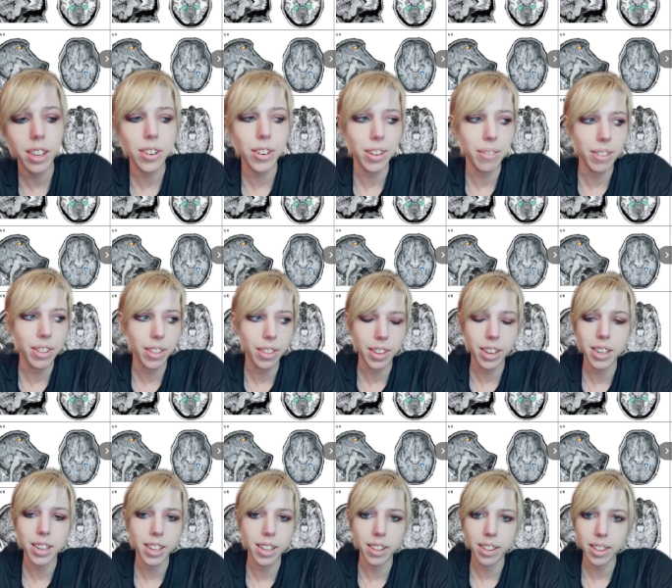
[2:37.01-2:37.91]
and even
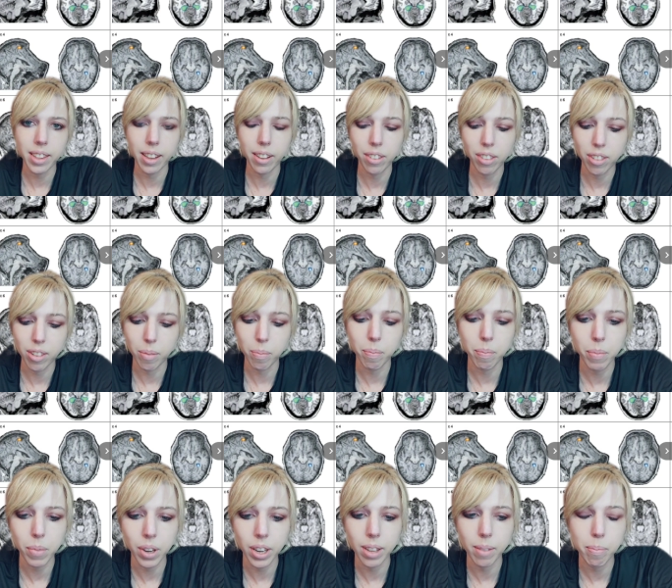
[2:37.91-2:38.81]
sentience has
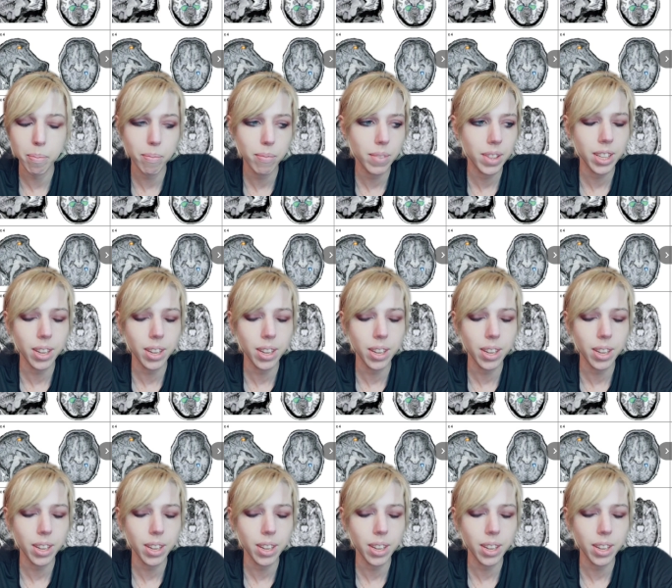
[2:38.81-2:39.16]
some pretty